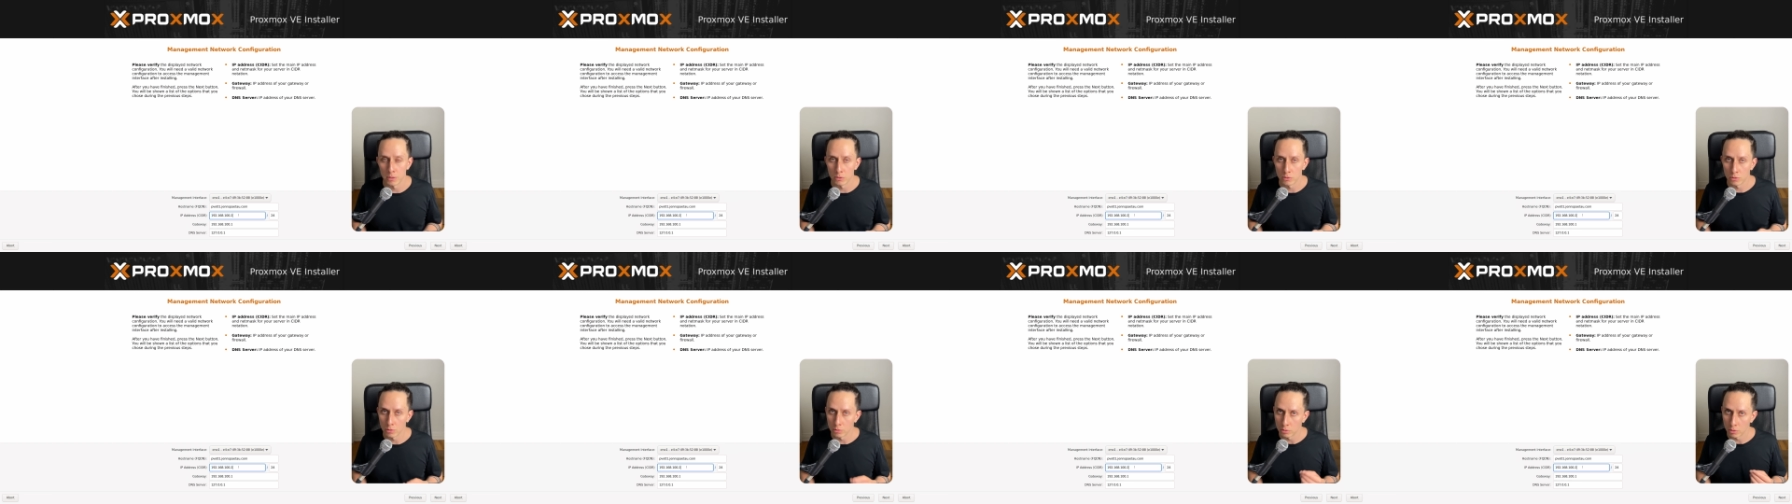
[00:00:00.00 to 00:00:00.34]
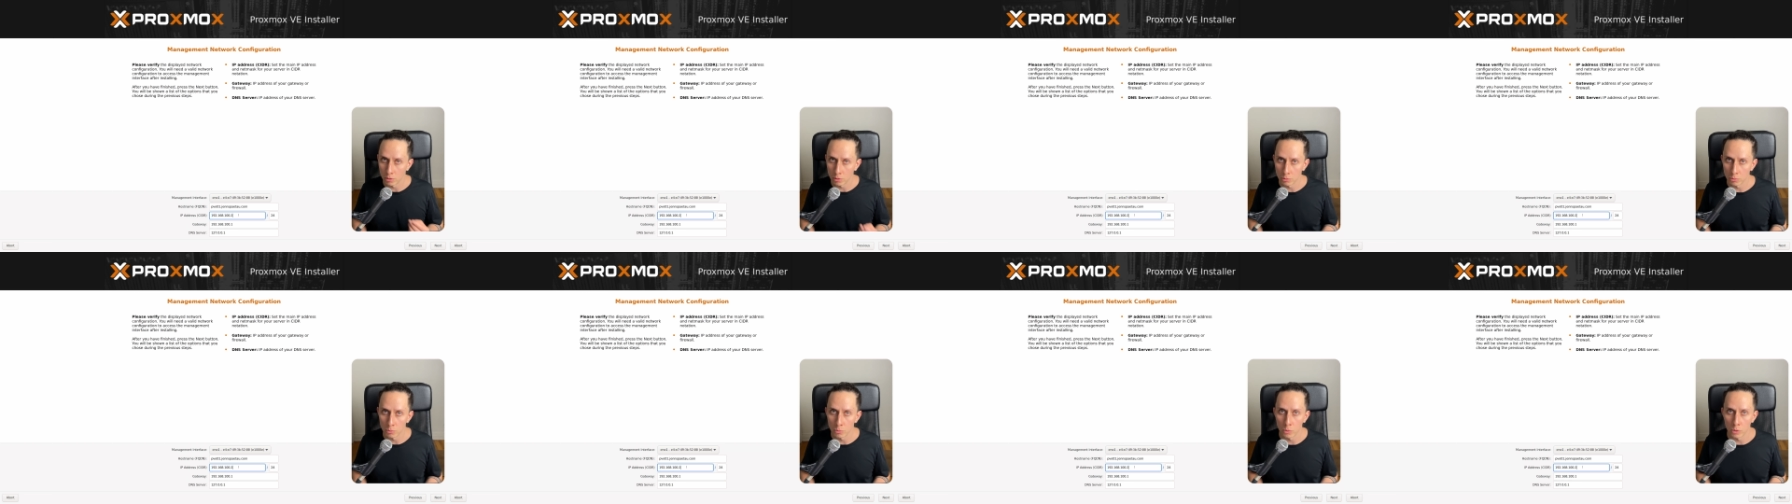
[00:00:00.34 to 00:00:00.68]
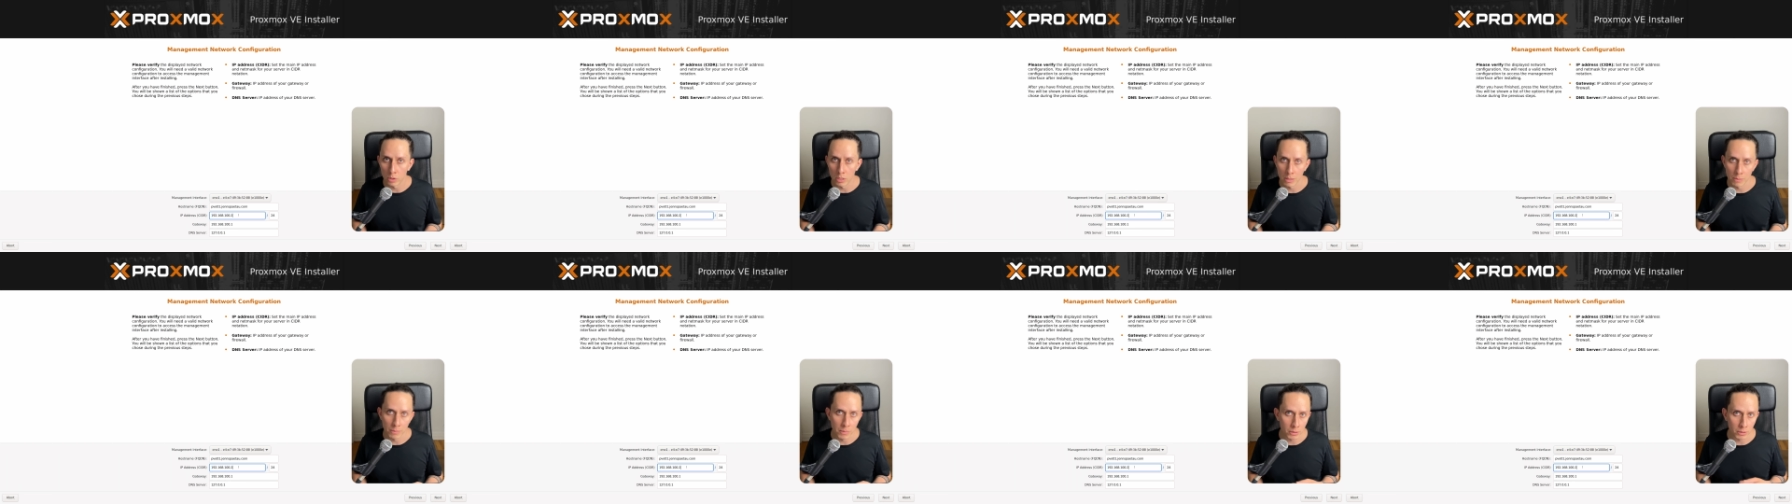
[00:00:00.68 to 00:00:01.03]
So don't
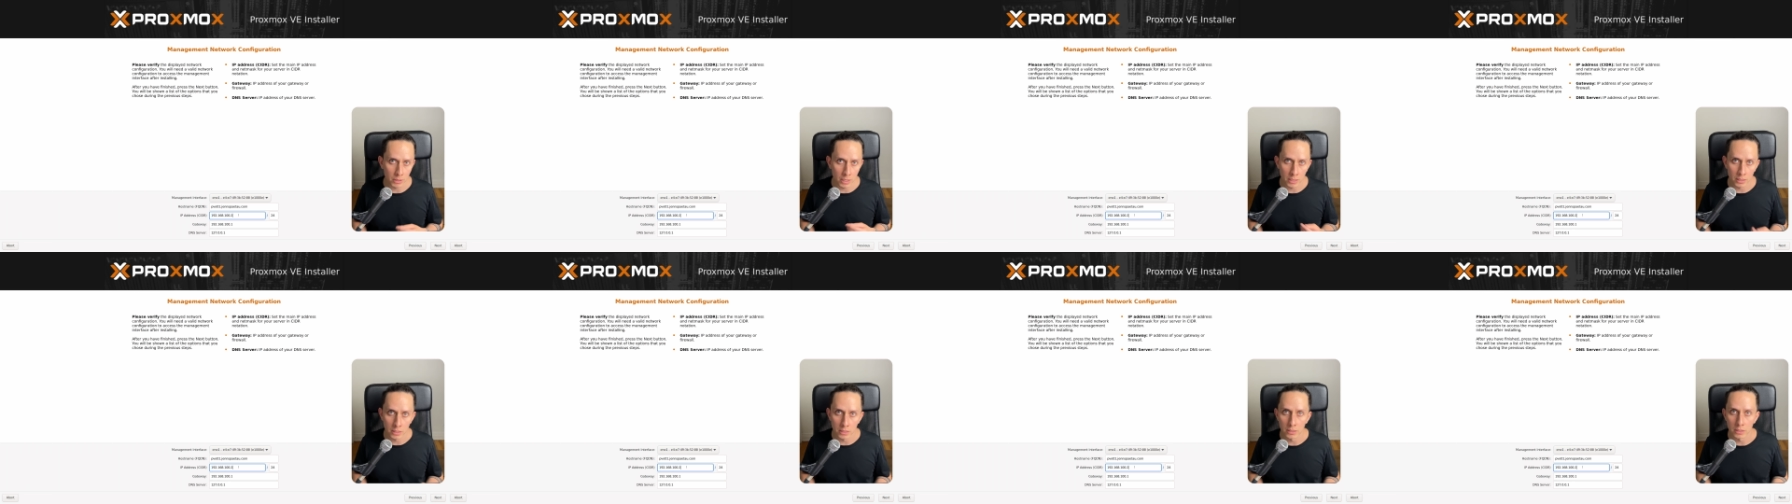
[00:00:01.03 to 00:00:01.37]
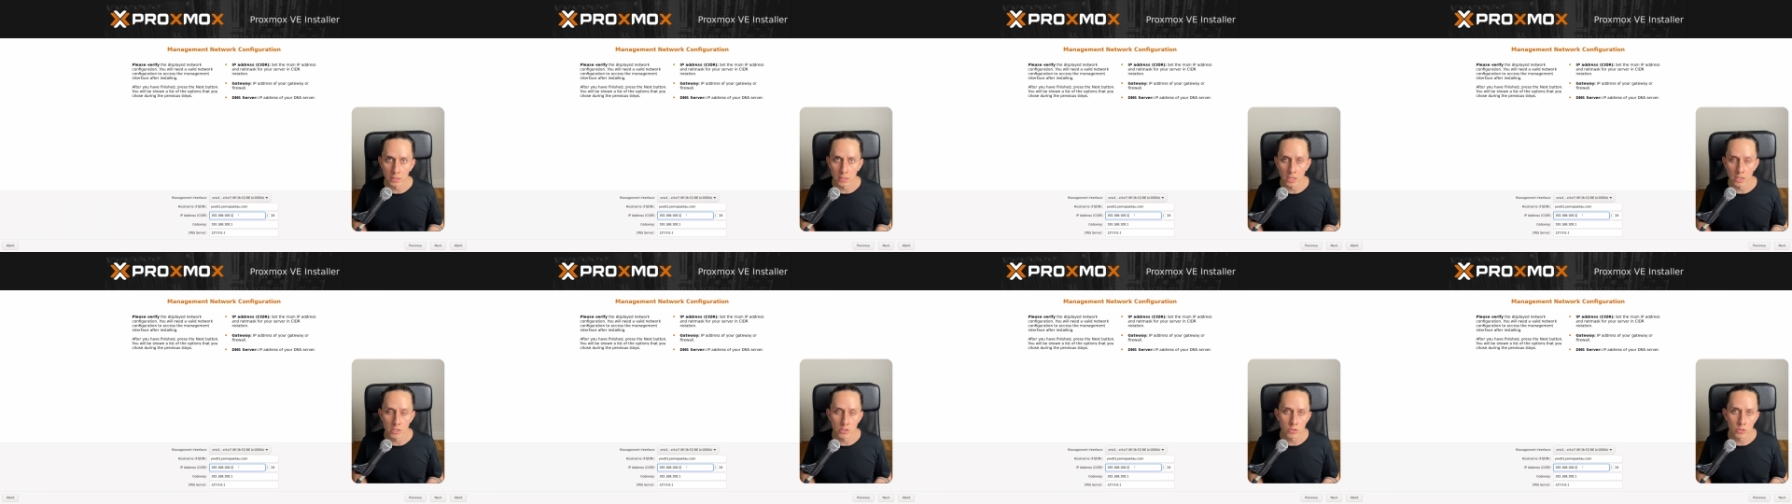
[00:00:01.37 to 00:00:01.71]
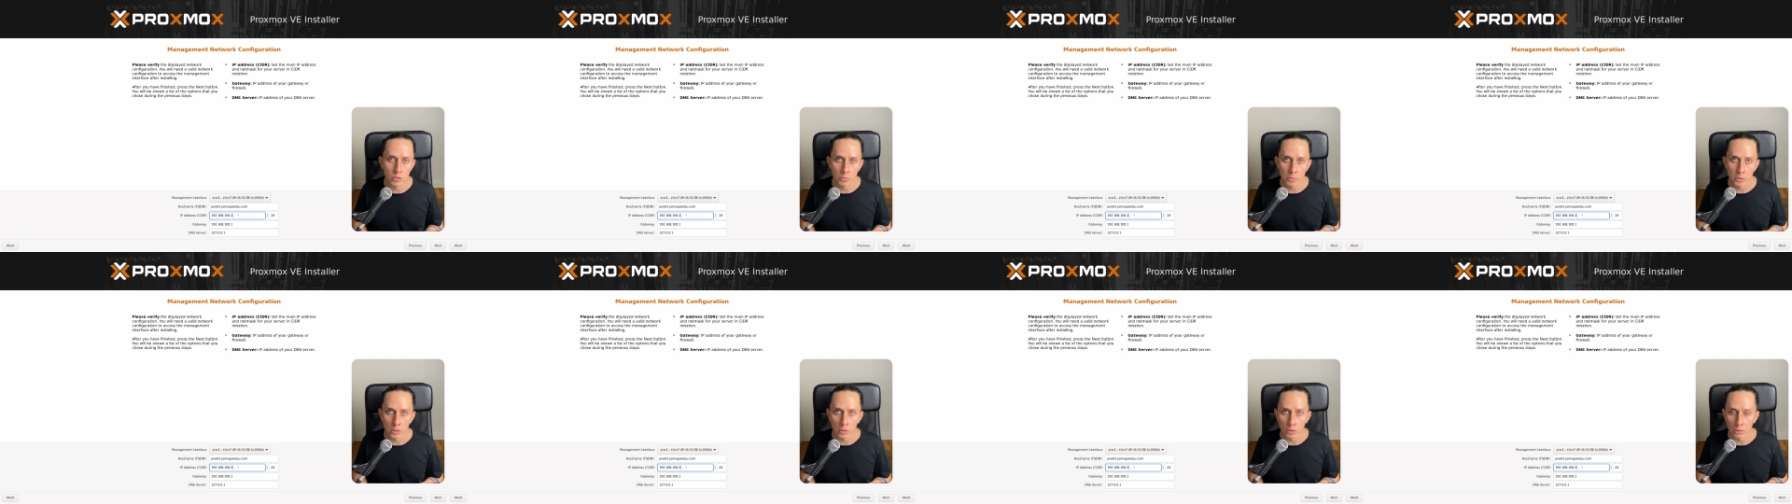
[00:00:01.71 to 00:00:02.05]
worry about any
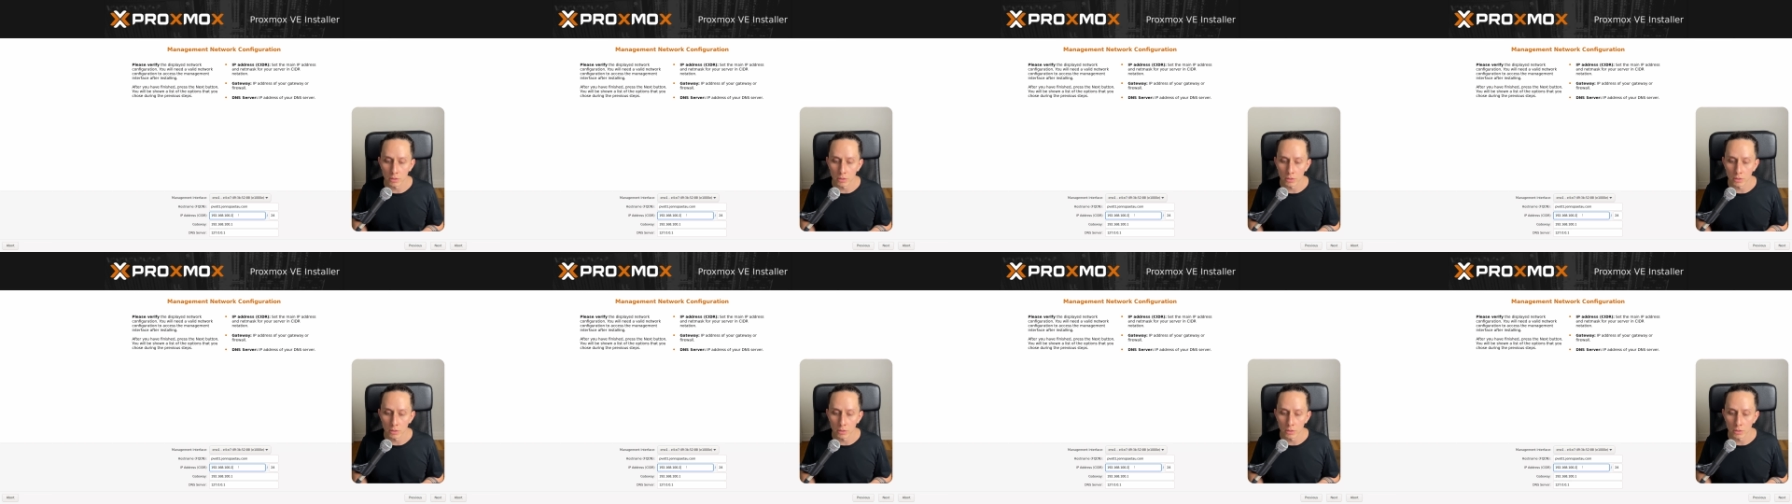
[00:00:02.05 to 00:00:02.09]
DHCP